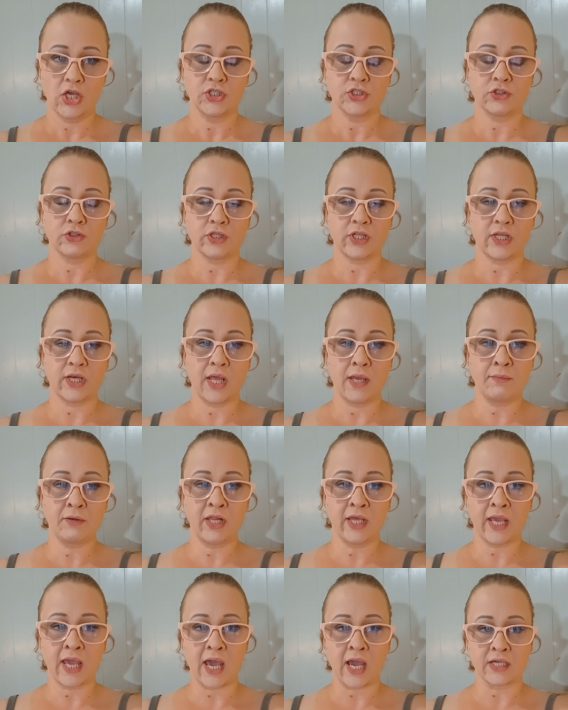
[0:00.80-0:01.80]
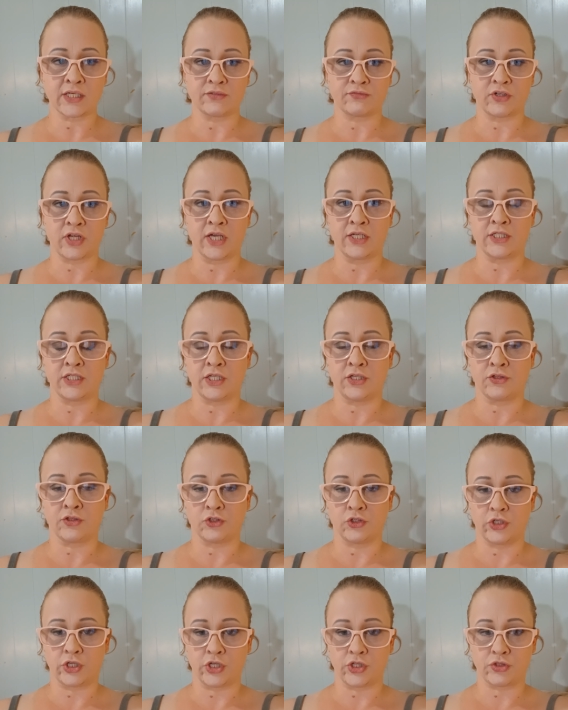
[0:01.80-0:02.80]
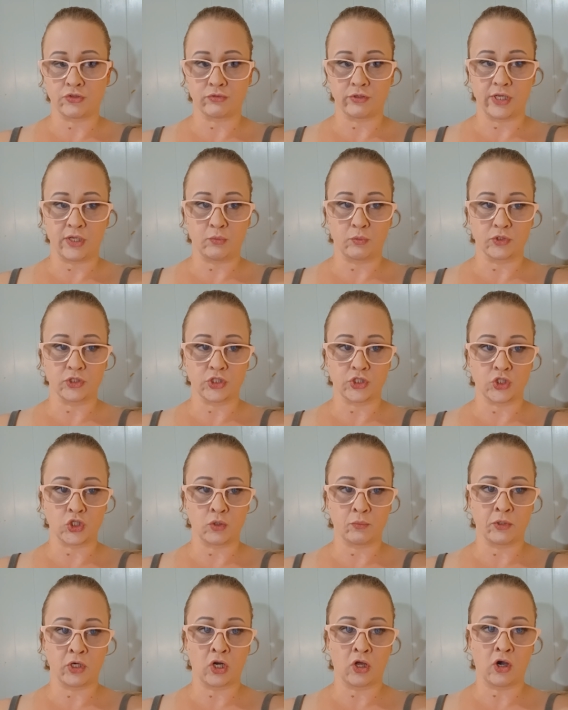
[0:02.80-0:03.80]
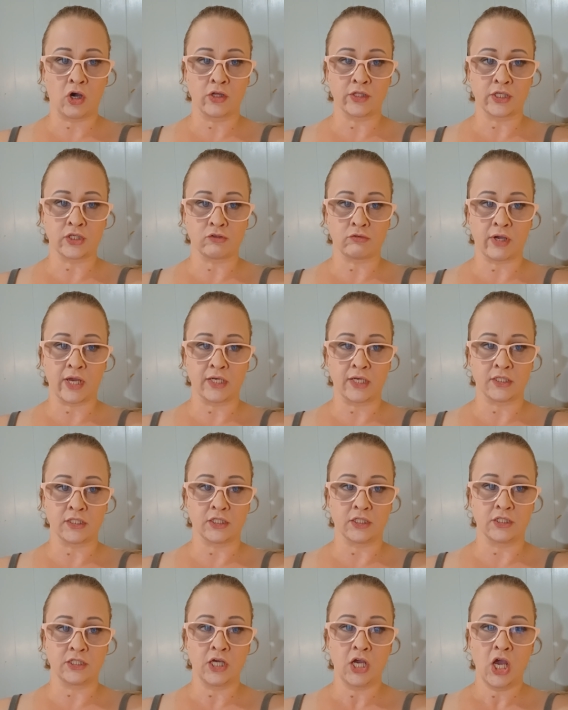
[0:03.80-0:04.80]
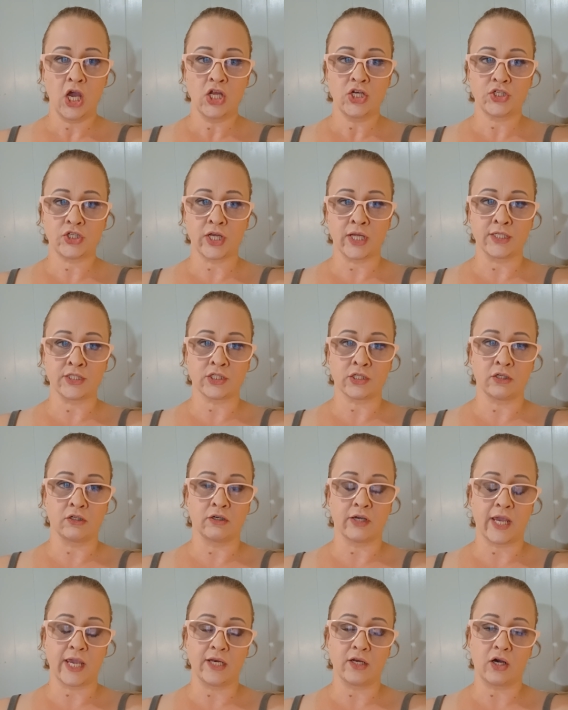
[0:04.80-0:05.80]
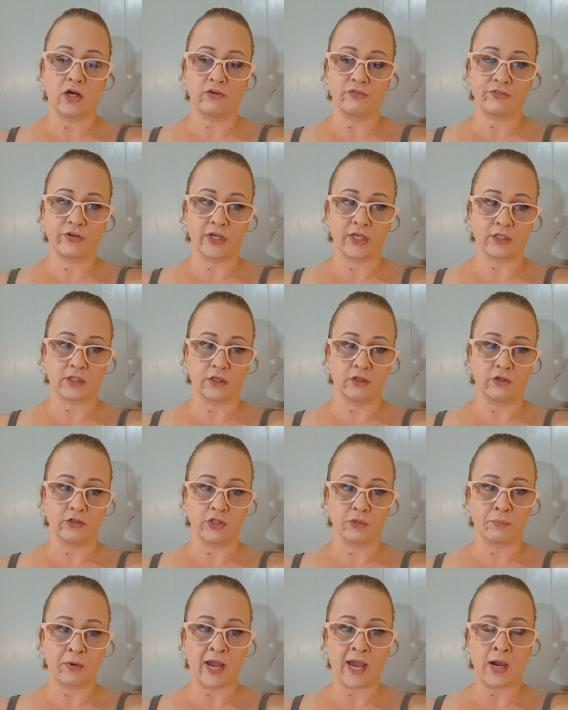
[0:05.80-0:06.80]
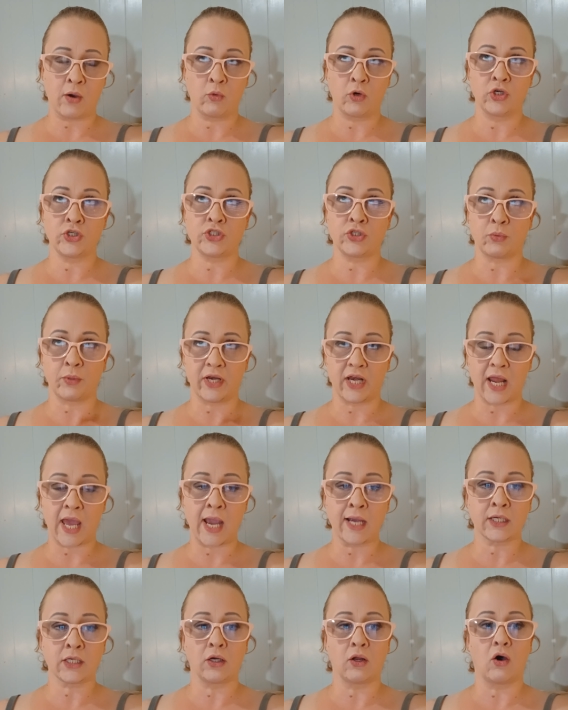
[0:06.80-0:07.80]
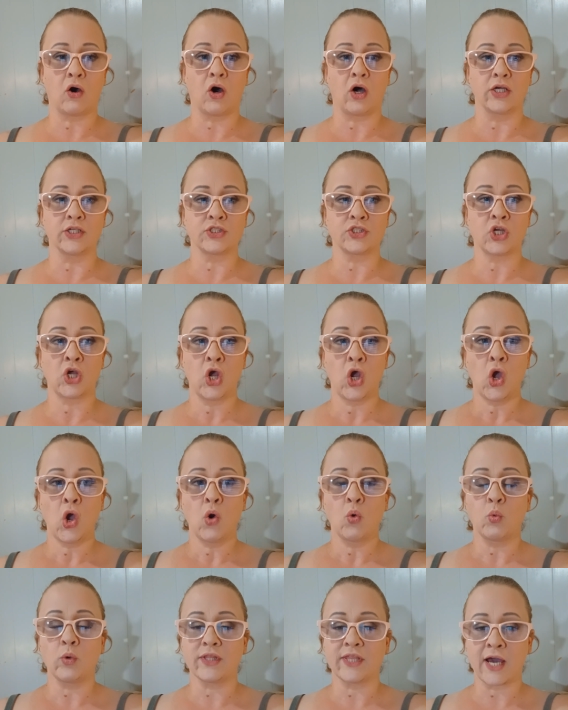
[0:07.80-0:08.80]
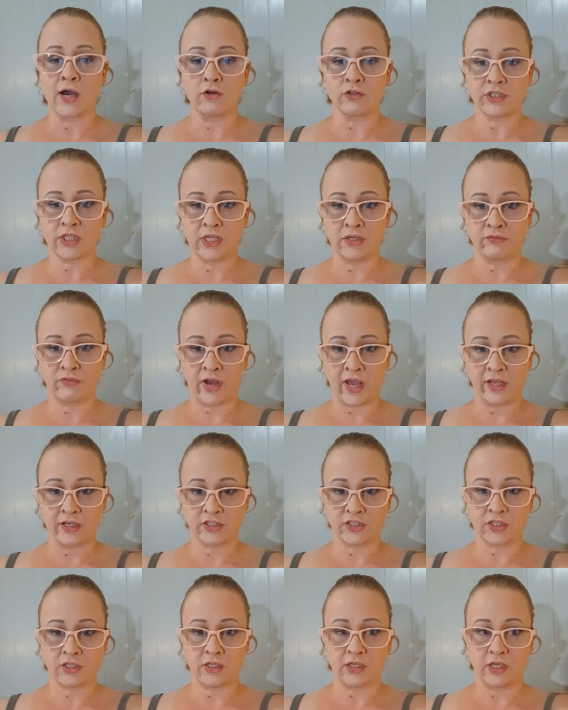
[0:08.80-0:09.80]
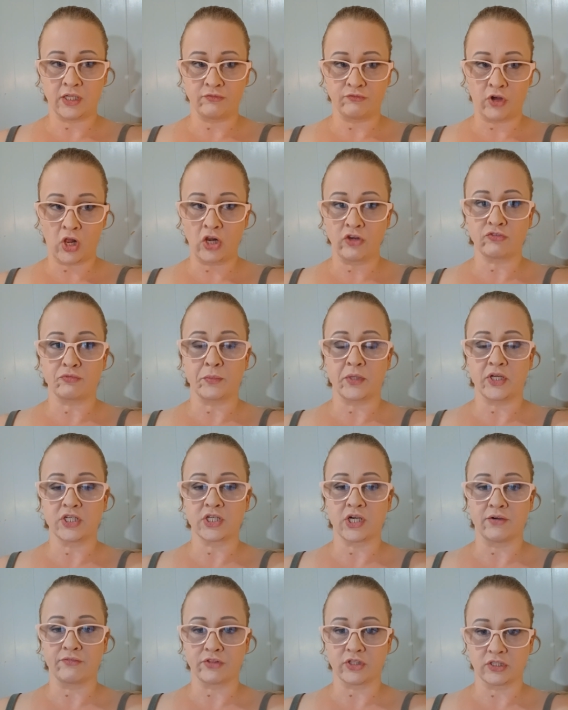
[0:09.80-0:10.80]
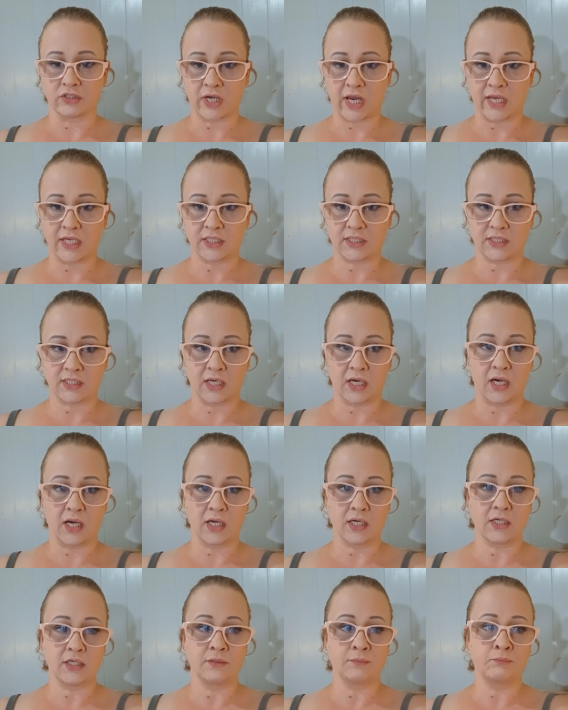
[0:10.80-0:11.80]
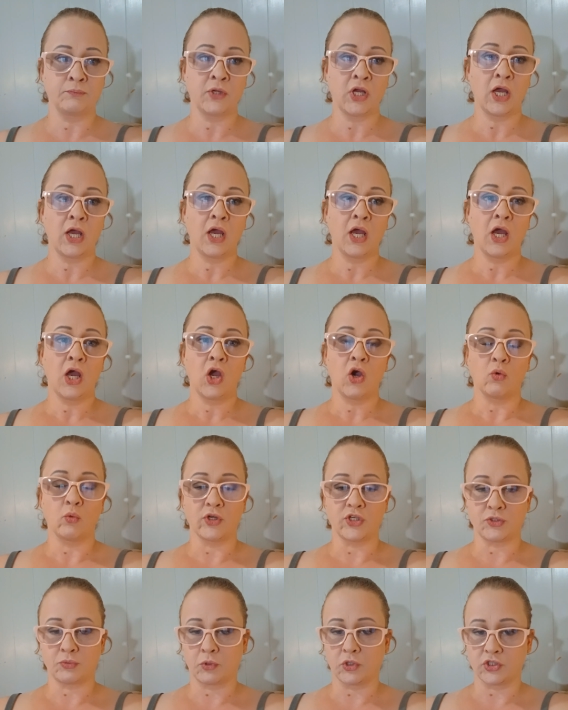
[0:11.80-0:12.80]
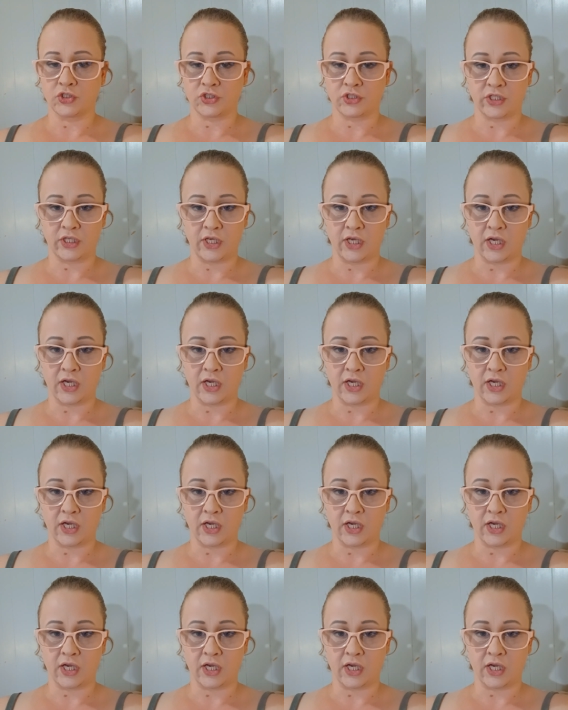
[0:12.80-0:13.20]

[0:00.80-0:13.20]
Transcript: So, the Enabling Act of 1933 was a German law that granted Chancellor Adolf Hitler the power to enact laws without the involvement of the Reichstag, which was